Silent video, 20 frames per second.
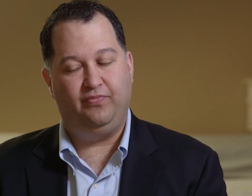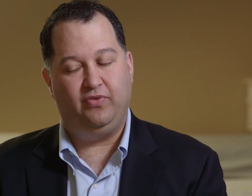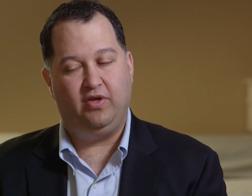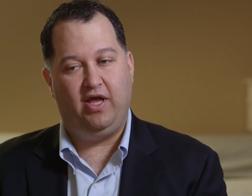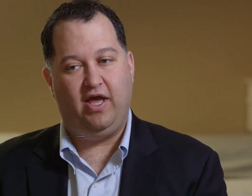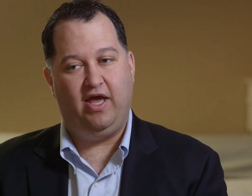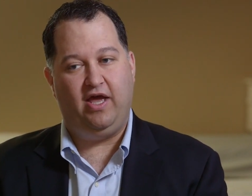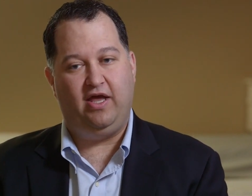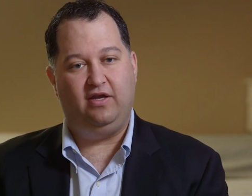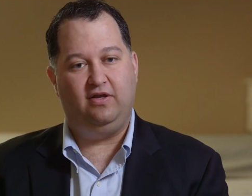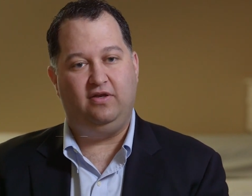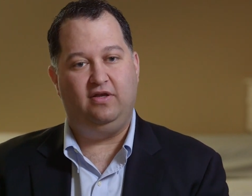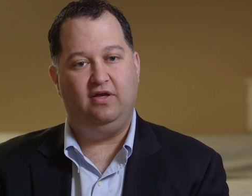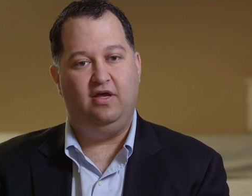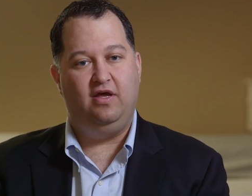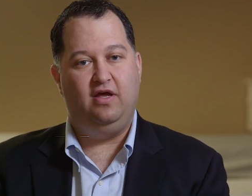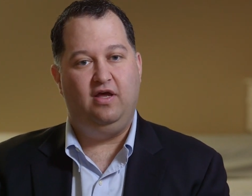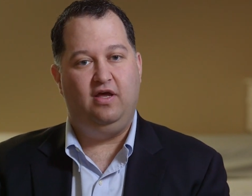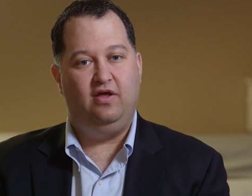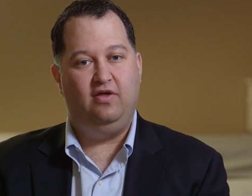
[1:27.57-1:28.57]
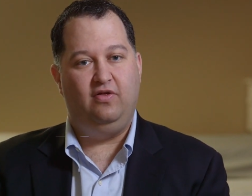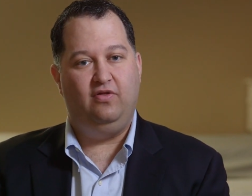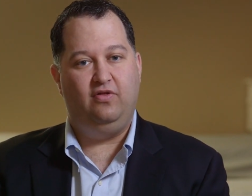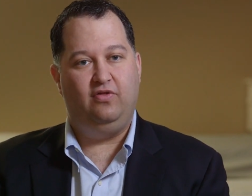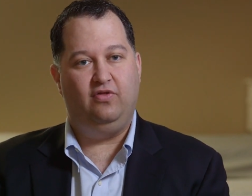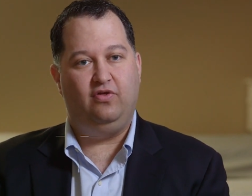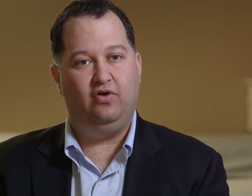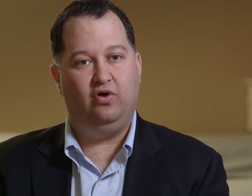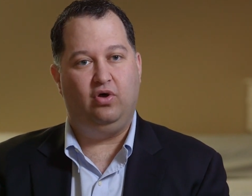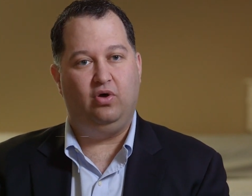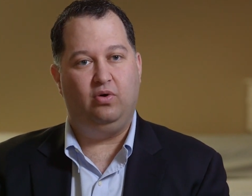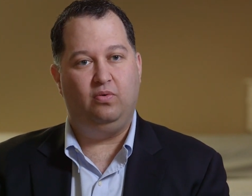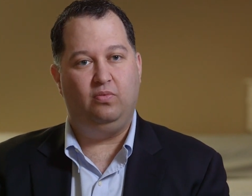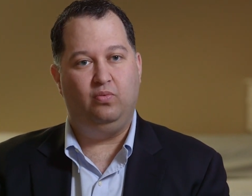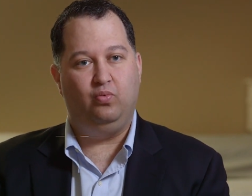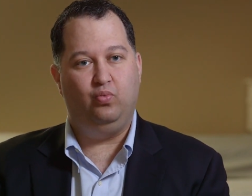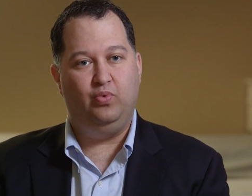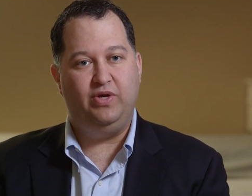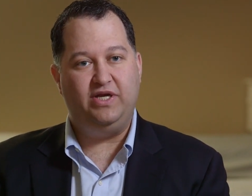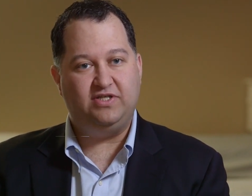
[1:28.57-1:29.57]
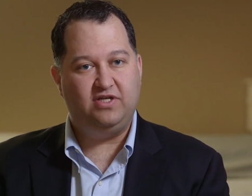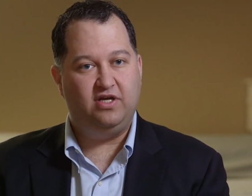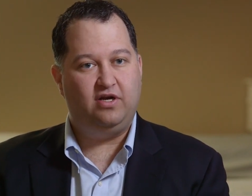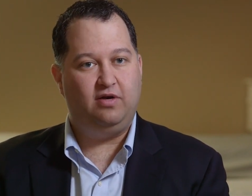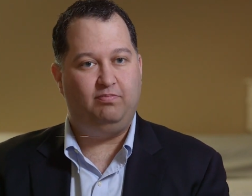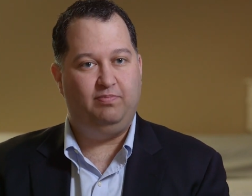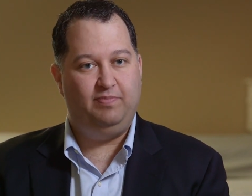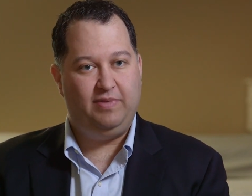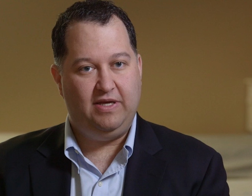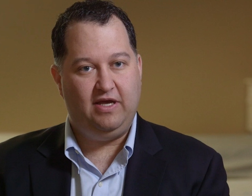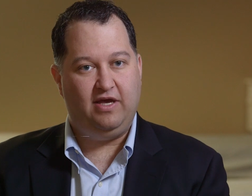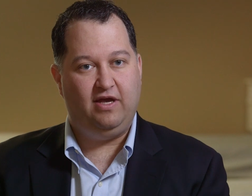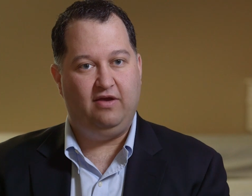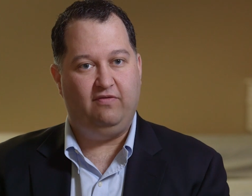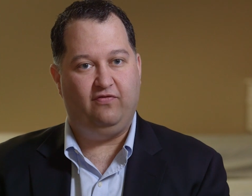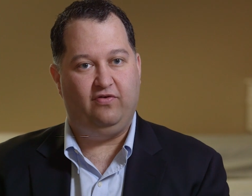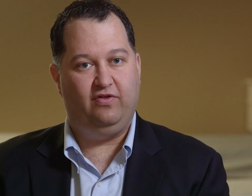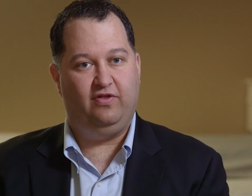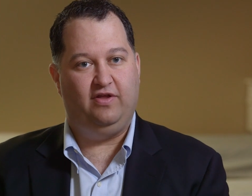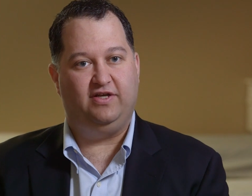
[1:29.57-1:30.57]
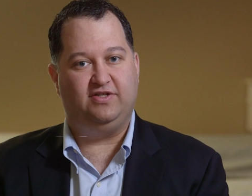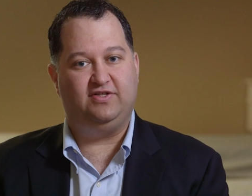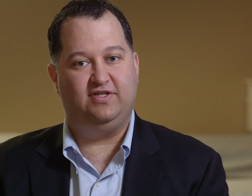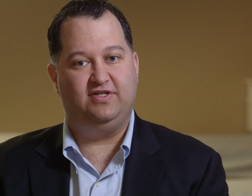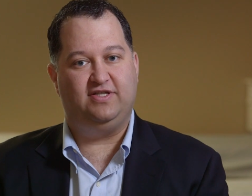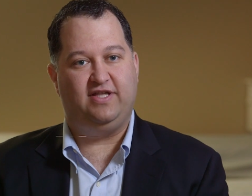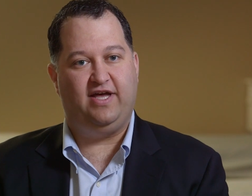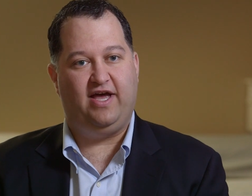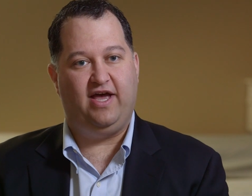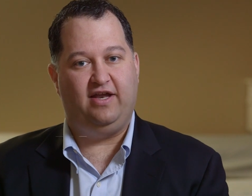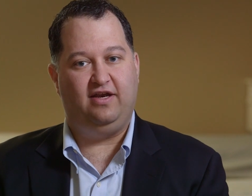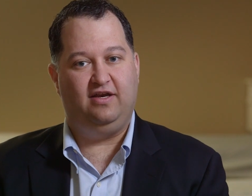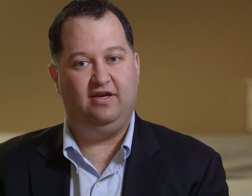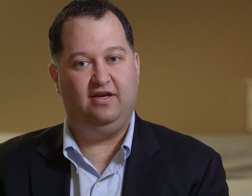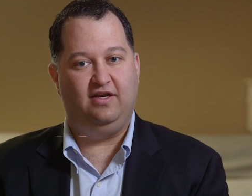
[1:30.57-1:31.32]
And the reason being for this is that